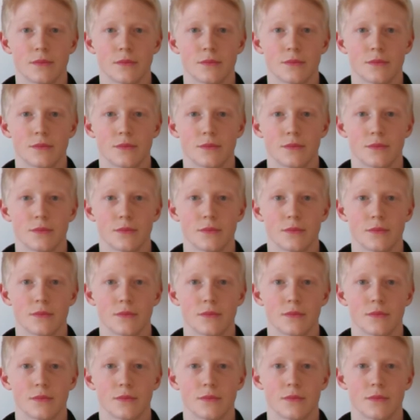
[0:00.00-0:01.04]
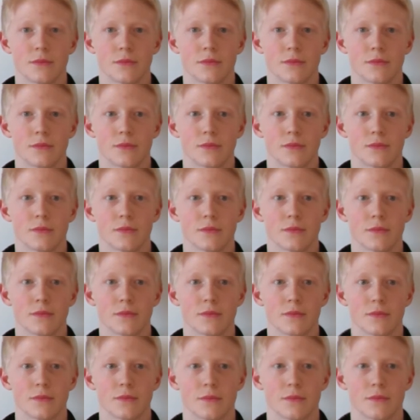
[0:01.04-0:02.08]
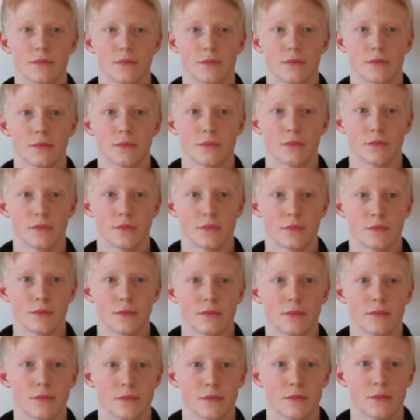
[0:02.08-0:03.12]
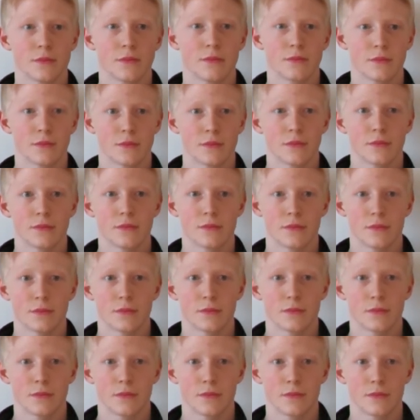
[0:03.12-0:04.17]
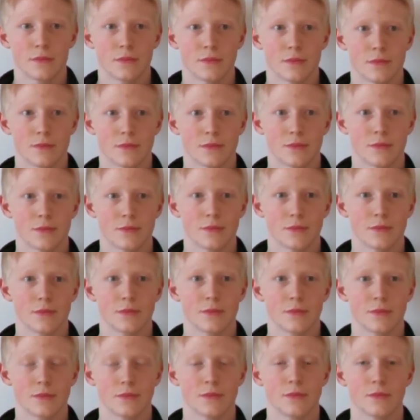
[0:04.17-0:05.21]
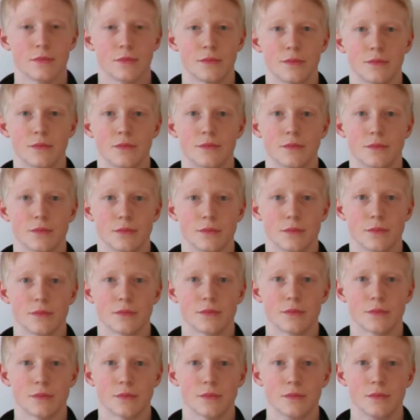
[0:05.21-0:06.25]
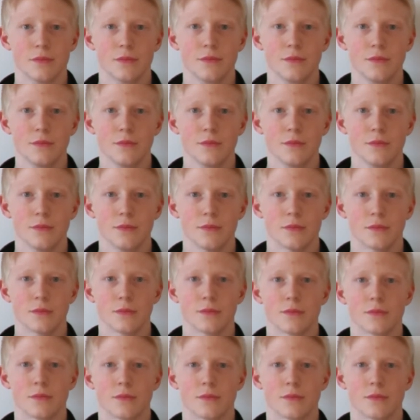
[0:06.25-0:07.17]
The person shown says nothing.